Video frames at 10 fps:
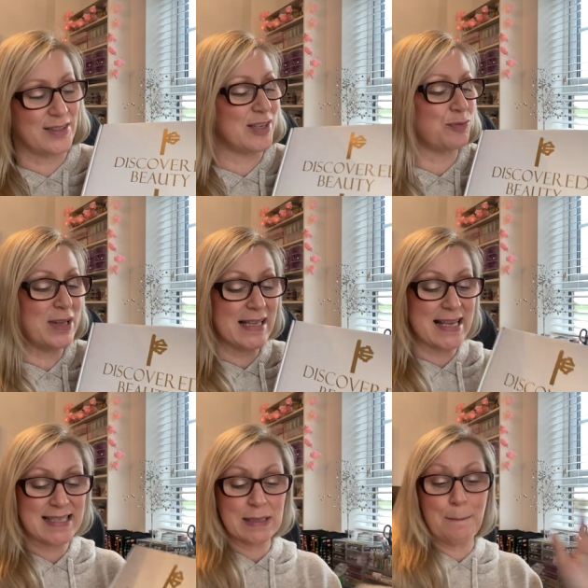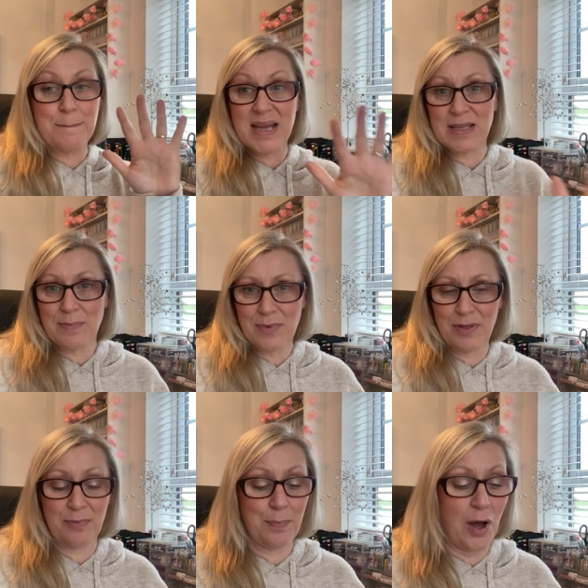So it's really nice. It's a
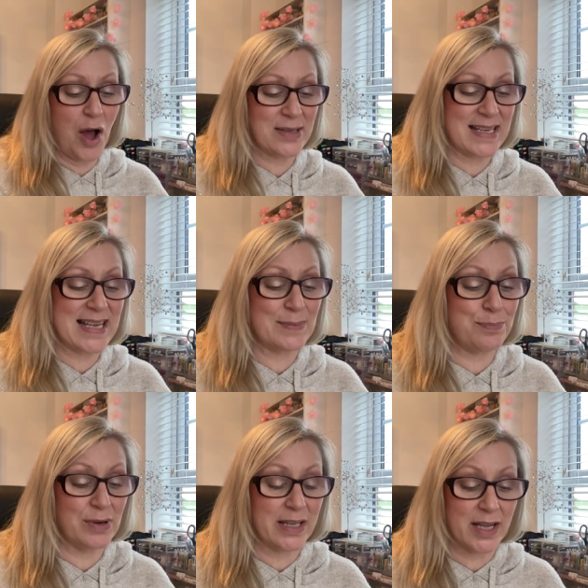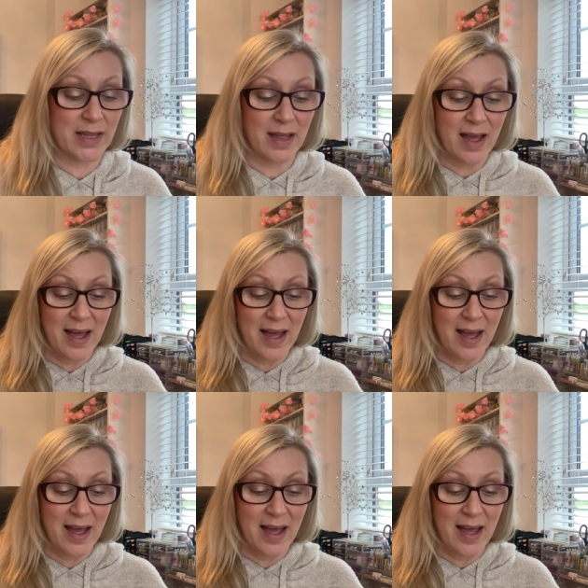mid-month box. It is brilliant.